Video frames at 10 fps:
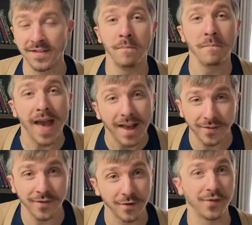
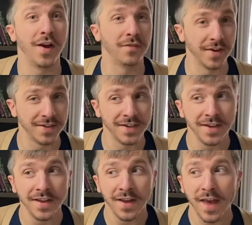masters of it.
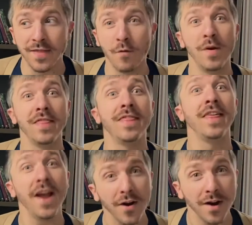And that when
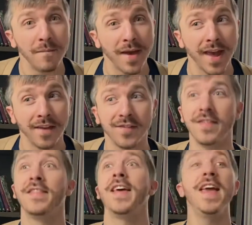they're amazed
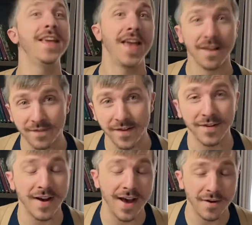and they can't
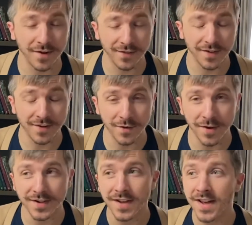figure out how it is that they do
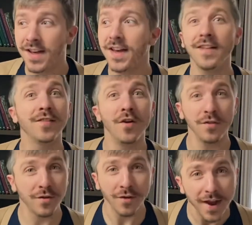it, it's
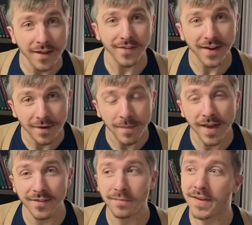all crazy and
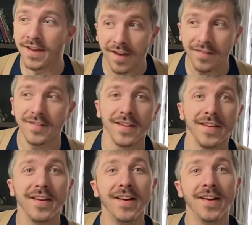amazing because
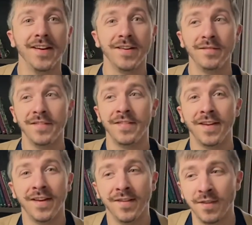
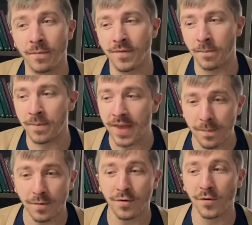the
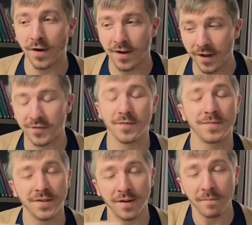people who are
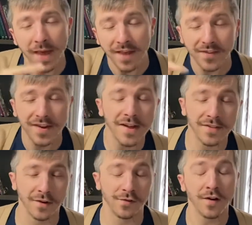accustomed to amazing
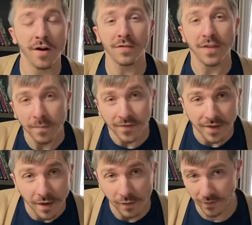others are
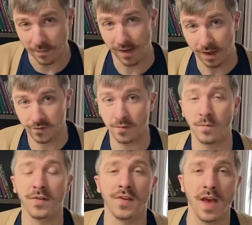themselves amazed at
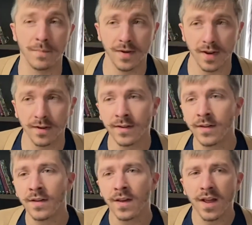what's happening.
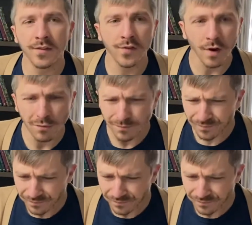And so